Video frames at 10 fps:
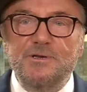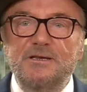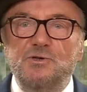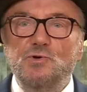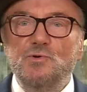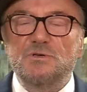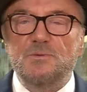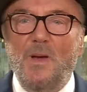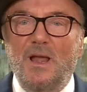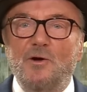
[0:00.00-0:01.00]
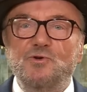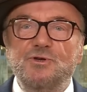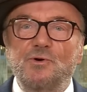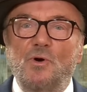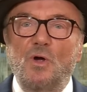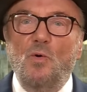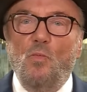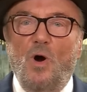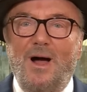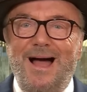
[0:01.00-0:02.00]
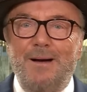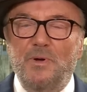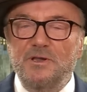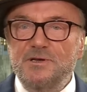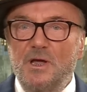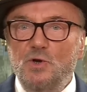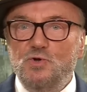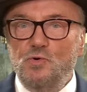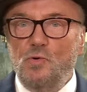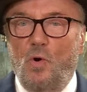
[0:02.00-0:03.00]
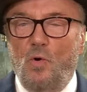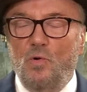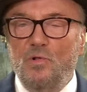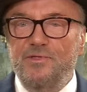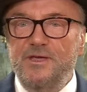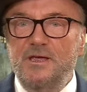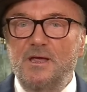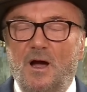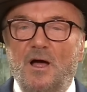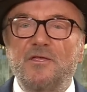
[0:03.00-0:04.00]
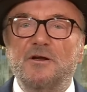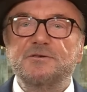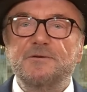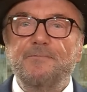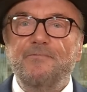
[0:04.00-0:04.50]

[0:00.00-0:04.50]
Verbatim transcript: need to spell out to you what happened to all the others.